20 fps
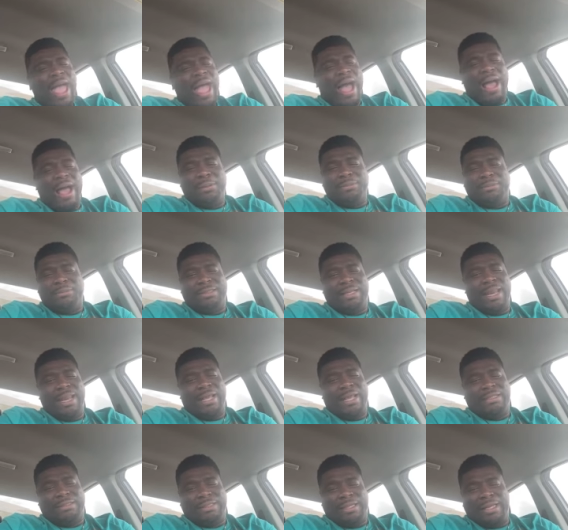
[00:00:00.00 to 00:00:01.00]
I'm
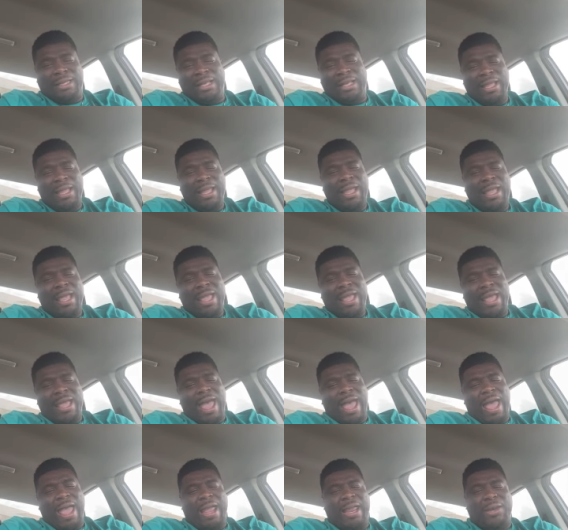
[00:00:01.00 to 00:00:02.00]
snitching.
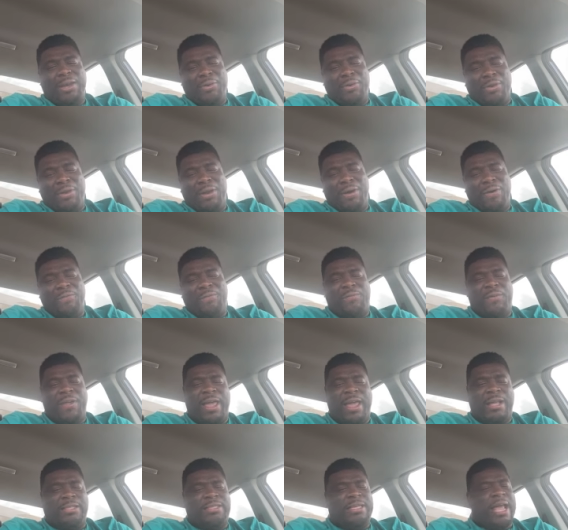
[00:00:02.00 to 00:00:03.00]
I ain't doing no
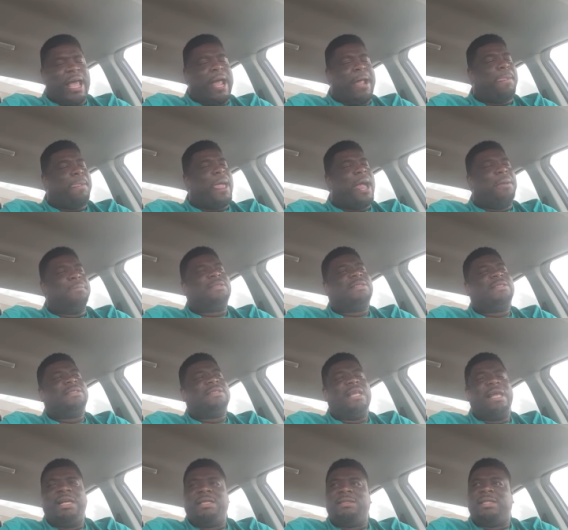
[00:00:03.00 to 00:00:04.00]
fair time. I'm
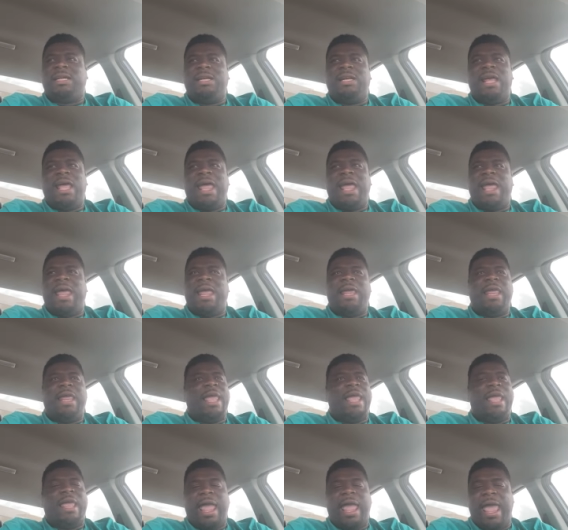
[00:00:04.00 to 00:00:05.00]
snitching.
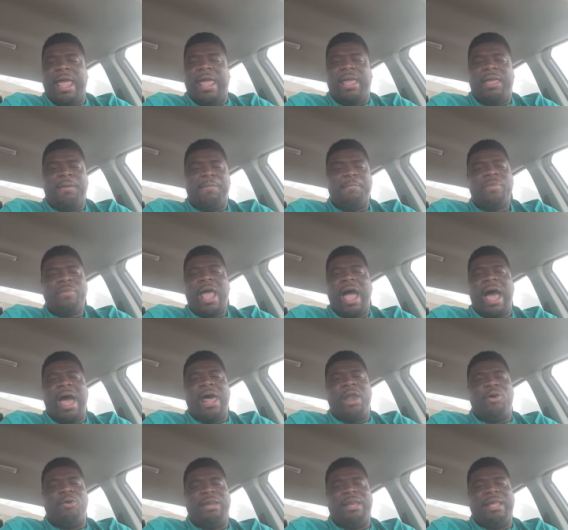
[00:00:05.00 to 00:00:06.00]
Hey.
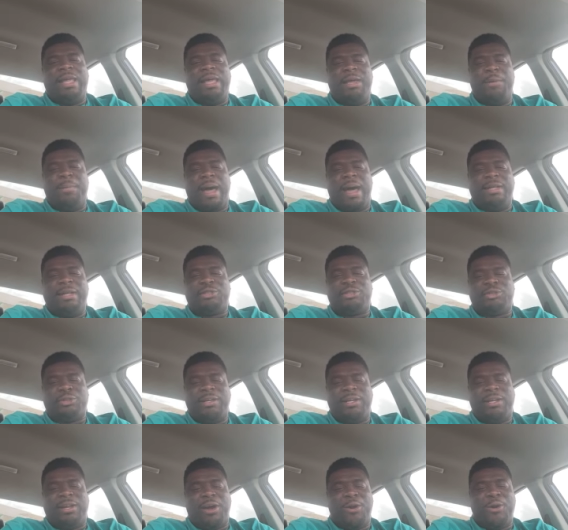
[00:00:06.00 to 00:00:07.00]
I don't live by the
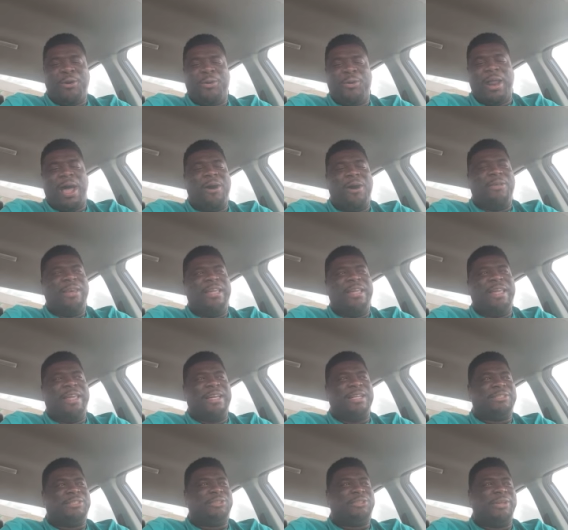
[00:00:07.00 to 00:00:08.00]
street code. I don't
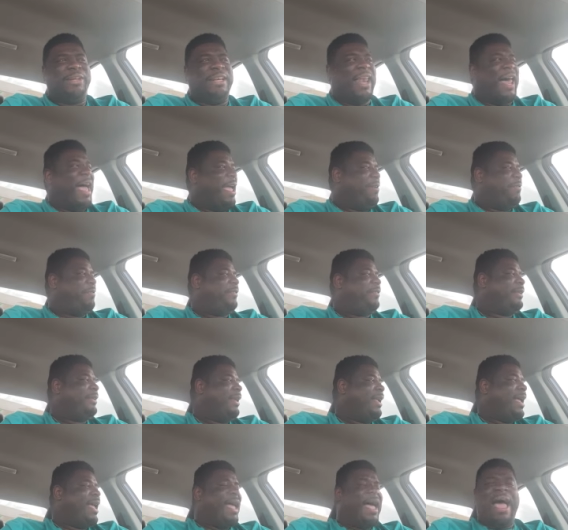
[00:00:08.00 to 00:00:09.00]
live the street life.
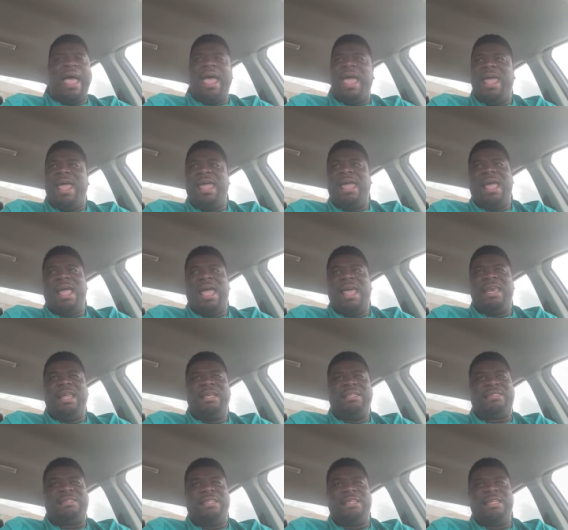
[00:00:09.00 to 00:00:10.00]
I
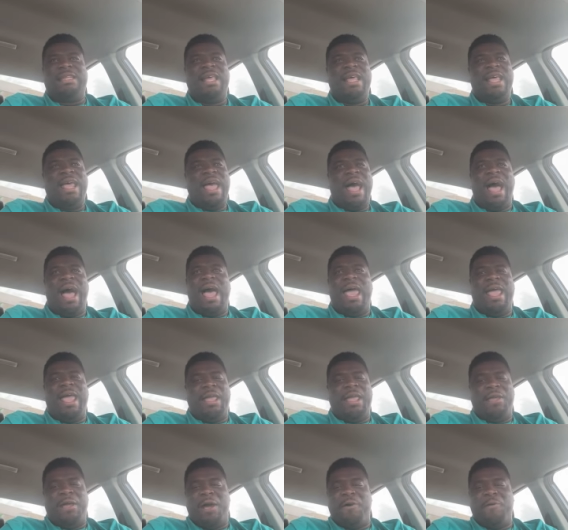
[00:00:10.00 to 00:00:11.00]

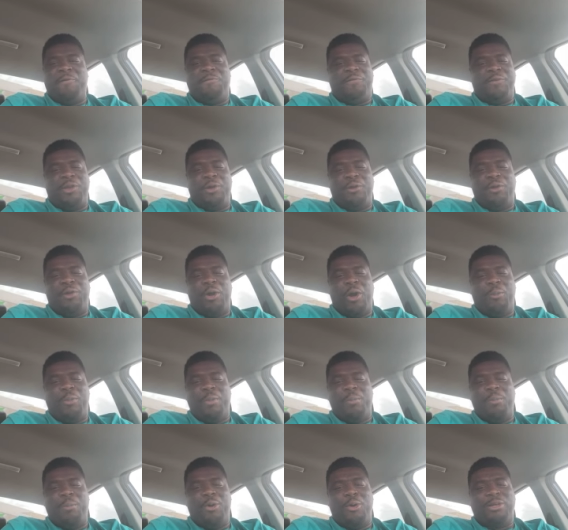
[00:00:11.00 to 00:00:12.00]
don't feel no
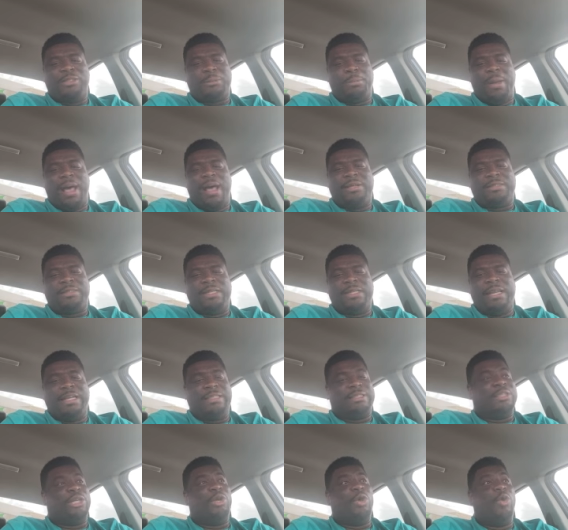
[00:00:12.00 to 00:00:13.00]
remorse about
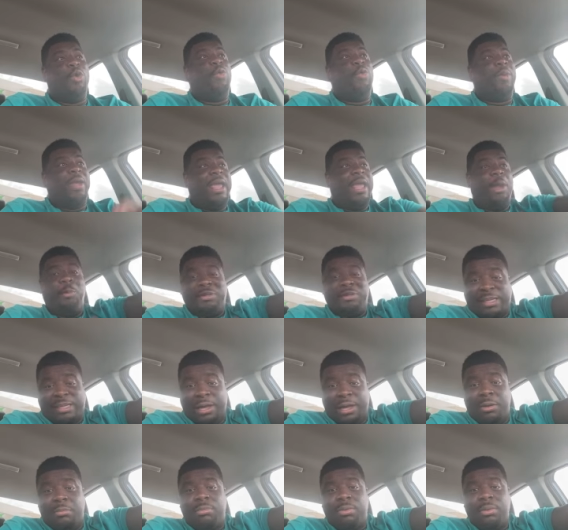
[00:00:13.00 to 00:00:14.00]
snitching. Who? It was
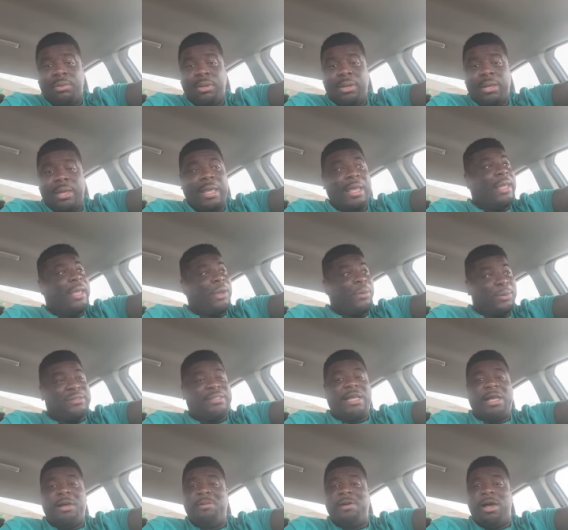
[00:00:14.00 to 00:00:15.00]
him. It was
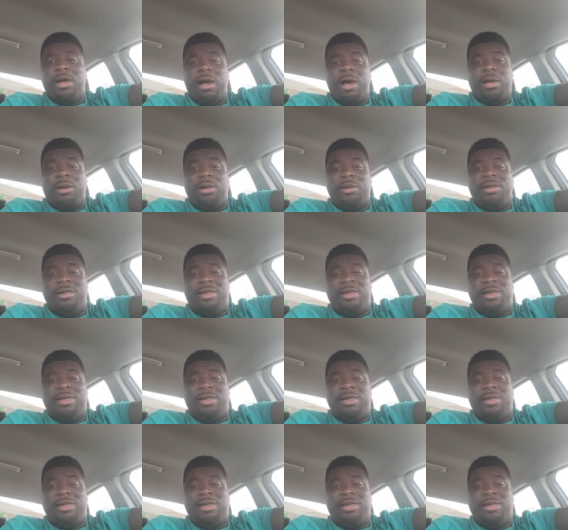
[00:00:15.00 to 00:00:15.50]
him, y'all.